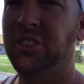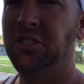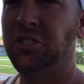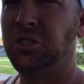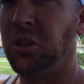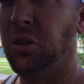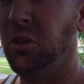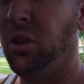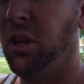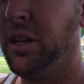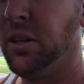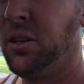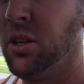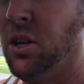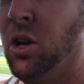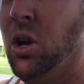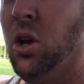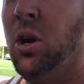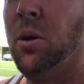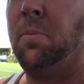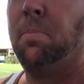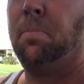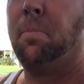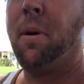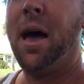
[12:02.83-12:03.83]
So like
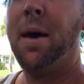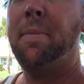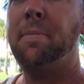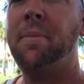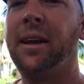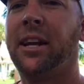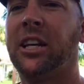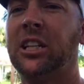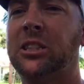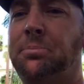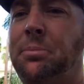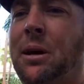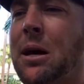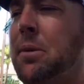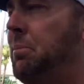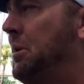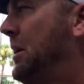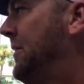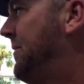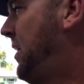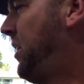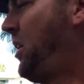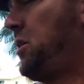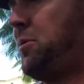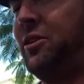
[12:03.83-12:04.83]
my biggest pet
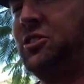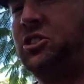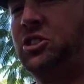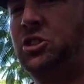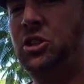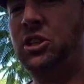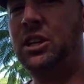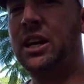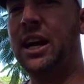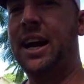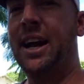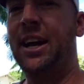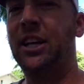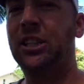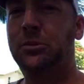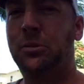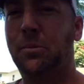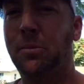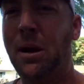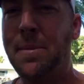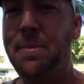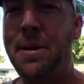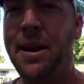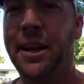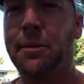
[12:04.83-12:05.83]
peeve, I don't know about you guys, but
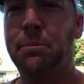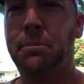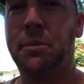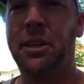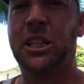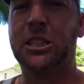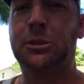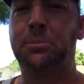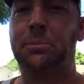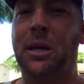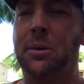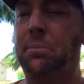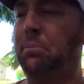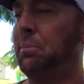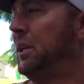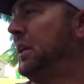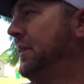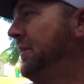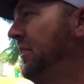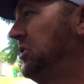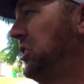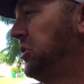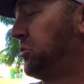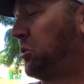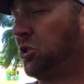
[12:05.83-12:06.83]
my biggest pet peeve
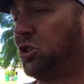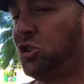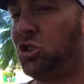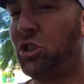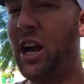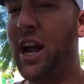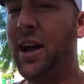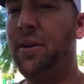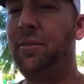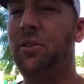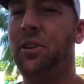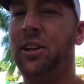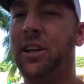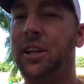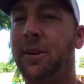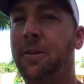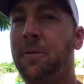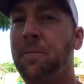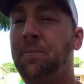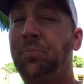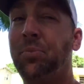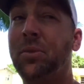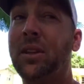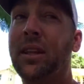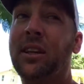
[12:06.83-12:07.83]
is as we're traveling,
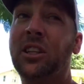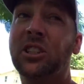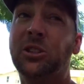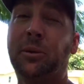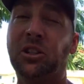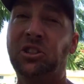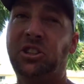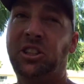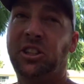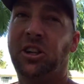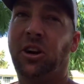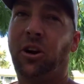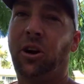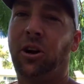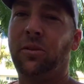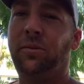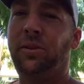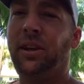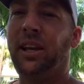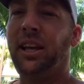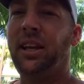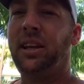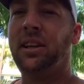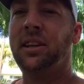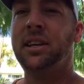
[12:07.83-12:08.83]
especially in an
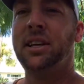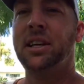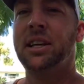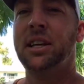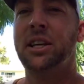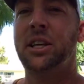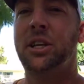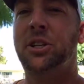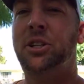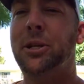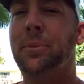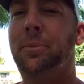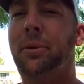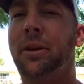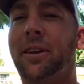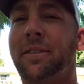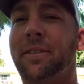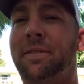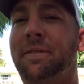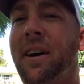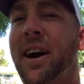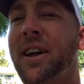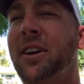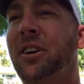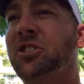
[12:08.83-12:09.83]
RV, you typically
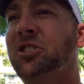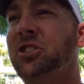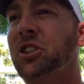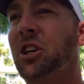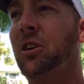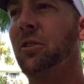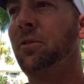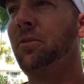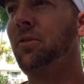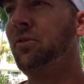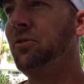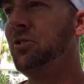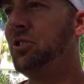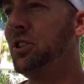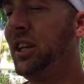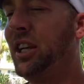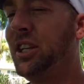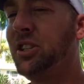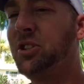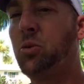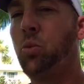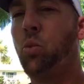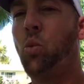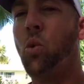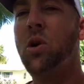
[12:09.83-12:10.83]
find yourself,
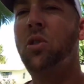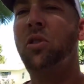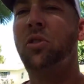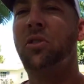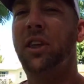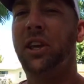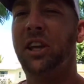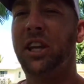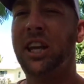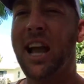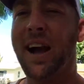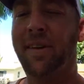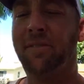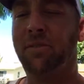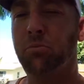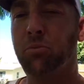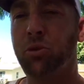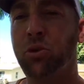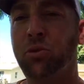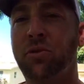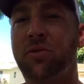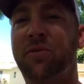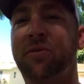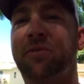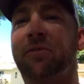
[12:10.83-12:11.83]
to get to one thing, you
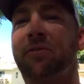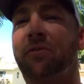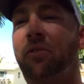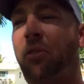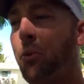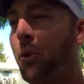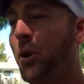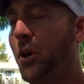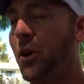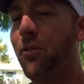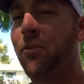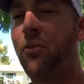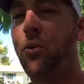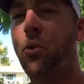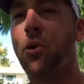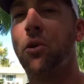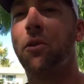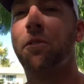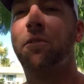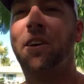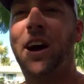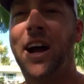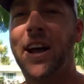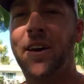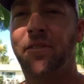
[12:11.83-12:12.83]
have to move 3 or
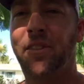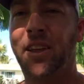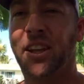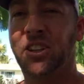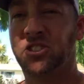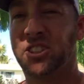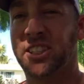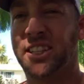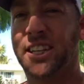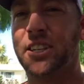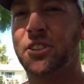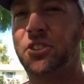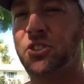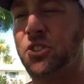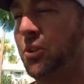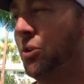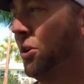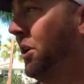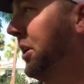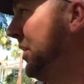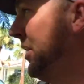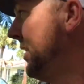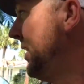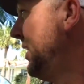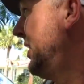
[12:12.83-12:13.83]
4 or 5 things to get
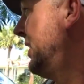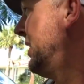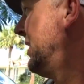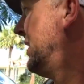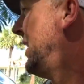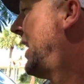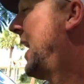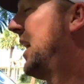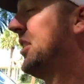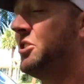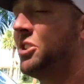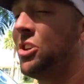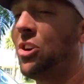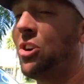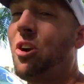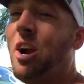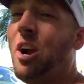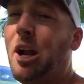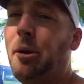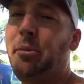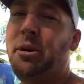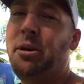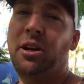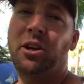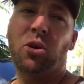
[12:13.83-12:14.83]
to it. And that's
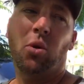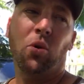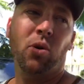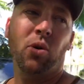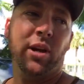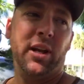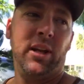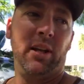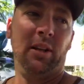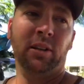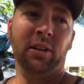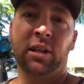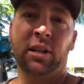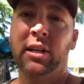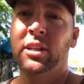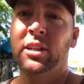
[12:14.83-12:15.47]
incredibly annoying.